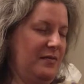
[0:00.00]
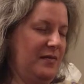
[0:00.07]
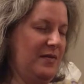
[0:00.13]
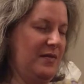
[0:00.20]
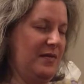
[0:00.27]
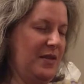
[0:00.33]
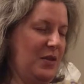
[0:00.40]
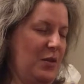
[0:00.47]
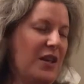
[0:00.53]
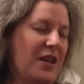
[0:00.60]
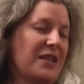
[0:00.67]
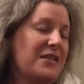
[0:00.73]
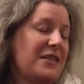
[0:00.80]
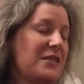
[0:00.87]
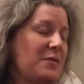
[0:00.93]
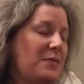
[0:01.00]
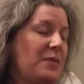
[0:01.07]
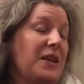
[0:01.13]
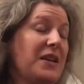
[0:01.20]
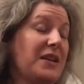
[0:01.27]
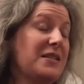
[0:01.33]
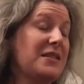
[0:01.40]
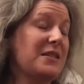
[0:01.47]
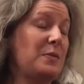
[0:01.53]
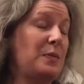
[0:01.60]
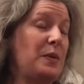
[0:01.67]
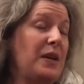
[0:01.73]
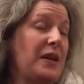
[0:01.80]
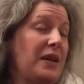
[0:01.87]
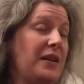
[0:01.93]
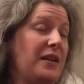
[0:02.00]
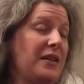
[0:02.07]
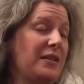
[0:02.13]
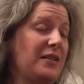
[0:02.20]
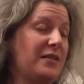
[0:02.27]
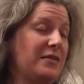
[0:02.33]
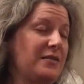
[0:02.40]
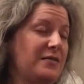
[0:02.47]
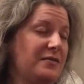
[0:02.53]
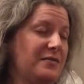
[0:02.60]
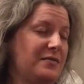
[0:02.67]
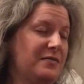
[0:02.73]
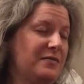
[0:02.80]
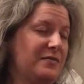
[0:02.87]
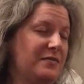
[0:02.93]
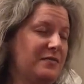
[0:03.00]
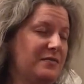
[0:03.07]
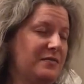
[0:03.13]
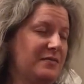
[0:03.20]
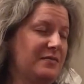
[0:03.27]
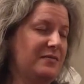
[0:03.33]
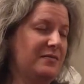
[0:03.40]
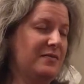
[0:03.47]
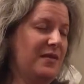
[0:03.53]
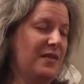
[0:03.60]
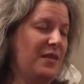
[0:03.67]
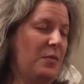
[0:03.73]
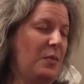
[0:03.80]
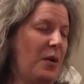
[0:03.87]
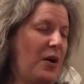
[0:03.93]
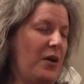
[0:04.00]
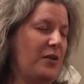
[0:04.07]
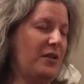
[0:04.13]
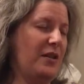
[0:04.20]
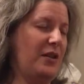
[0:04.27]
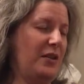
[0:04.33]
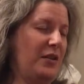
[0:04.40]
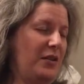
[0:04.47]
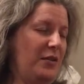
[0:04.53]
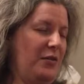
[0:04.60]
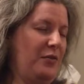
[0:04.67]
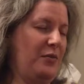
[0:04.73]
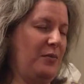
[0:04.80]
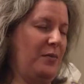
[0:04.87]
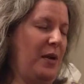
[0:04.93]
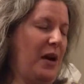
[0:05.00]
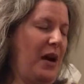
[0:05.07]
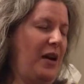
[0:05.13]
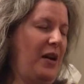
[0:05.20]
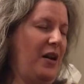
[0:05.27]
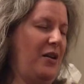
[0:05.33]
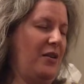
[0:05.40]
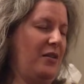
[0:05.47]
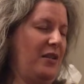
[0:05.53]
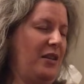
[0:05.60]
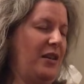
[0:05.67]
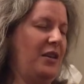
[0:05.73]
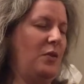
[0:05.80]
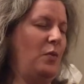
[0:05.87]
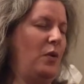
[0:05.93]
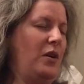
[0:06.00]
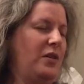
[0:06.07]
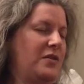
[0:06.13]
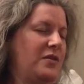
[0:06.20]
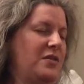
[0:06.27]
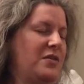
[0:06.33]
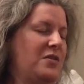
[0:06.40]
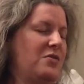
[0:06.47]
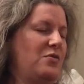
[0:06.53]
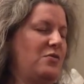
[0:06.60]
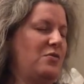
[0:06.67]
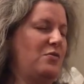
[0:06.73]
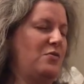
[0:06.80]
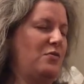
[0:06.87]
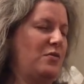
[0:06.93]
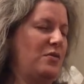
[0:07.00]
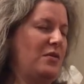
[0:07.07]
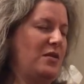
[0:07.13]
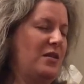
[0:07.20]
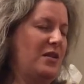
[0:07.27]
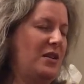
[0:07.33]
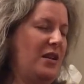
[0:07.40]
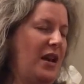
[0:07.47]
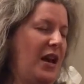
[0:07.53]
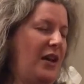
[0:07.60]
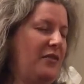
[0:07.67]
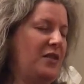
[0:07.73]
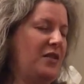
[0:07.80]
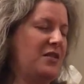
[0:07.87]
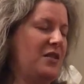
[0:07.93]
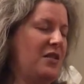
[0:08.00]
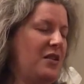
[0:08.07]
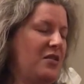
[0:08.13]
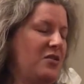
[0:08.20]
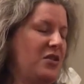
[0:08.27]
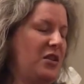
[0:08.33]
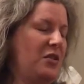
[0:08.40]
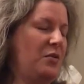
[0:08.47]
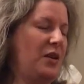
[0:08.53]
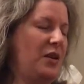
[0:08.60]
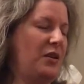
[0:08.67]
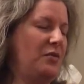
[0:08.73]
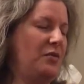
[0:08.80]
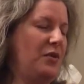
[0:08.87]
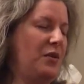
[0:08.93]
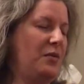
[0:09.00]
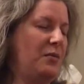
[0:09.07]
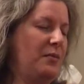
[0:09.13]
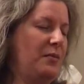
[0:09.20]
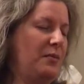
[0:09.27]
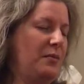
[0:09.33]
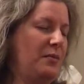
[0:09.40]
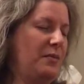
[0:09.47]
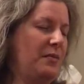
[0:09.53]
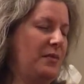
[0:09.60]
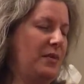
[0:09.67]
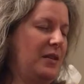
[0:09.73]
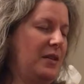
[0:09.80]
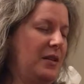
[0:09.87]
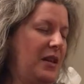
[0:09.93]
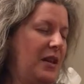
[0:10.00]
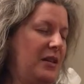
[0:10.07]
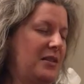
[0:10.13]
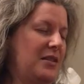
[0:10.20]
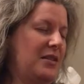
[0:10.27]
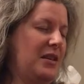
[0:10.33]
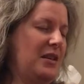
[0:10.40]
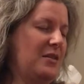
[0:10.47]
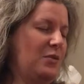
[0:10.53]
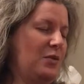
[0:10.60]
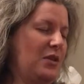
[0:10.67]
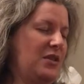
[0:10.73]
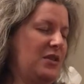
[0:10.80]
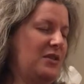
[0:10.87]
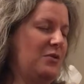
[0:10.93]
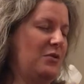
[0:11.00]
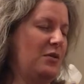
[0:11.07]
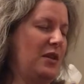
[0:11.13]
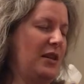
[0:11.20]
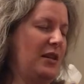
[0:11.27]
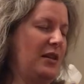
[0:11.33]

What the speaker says: So he gets to pick the part of my heart that he wants to have his heart generated from. And that's what he's doing.